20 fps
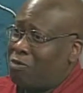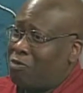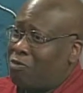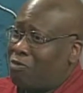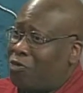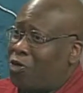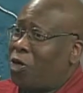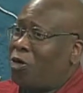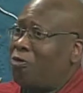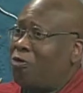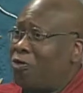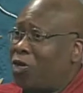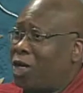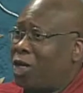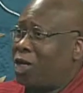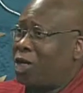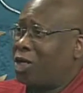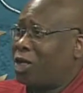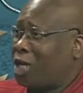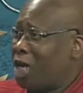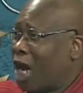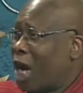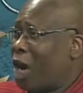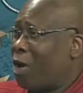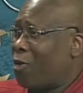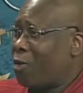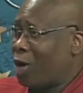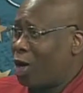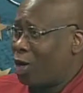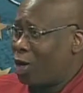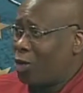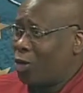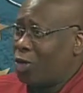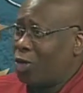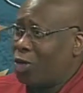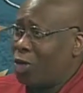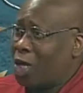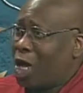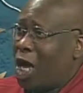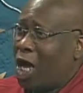fulfilled our role
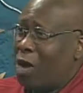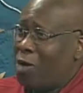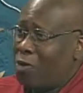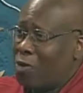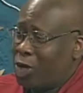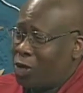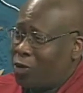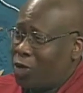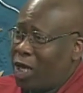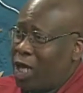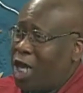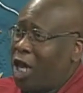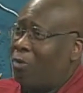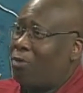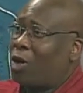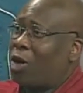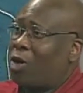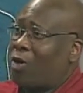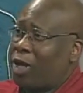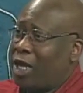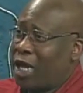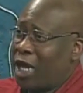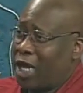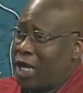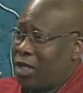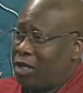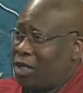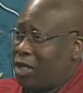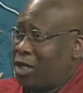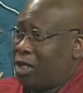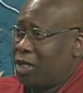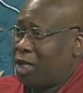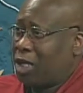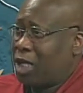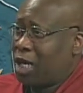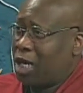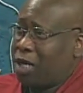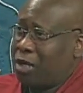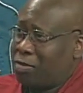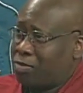when we helped create
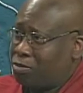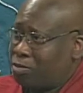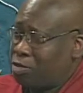the